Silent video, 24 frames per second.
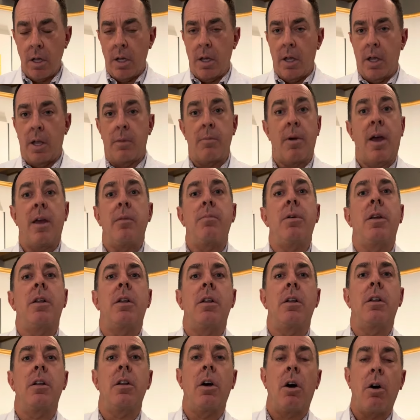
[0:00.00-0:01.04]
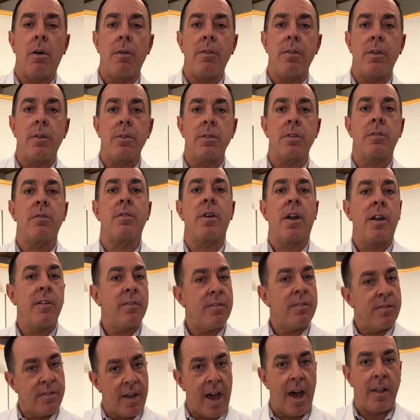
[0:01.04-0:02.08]
In my opinion, all of those are very
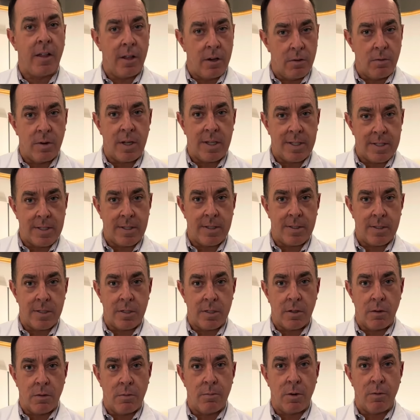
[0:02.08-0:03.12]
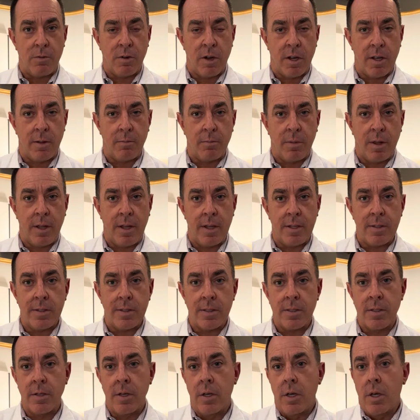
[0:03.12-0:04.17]
valid reasons to remove your implants.
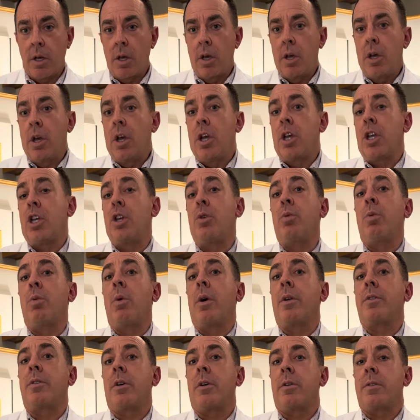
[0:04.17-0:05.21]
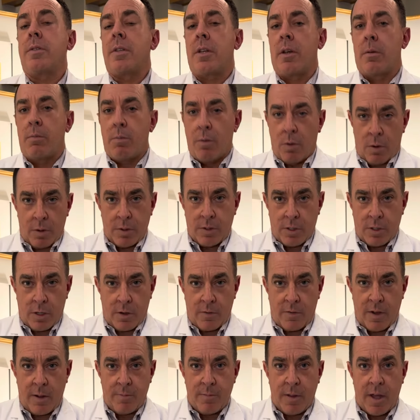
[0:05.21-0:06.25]
You want to go see a board
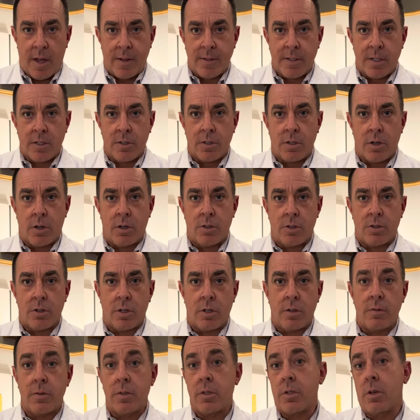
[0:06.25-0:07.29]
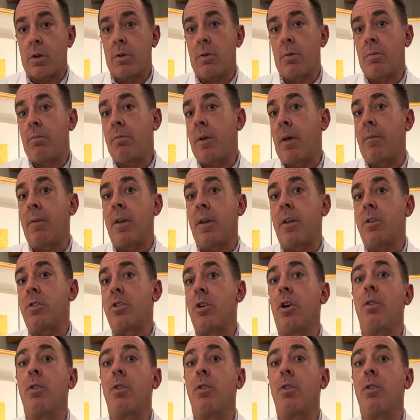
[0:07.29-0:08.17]
certified plastic surgeon, so maybe it's your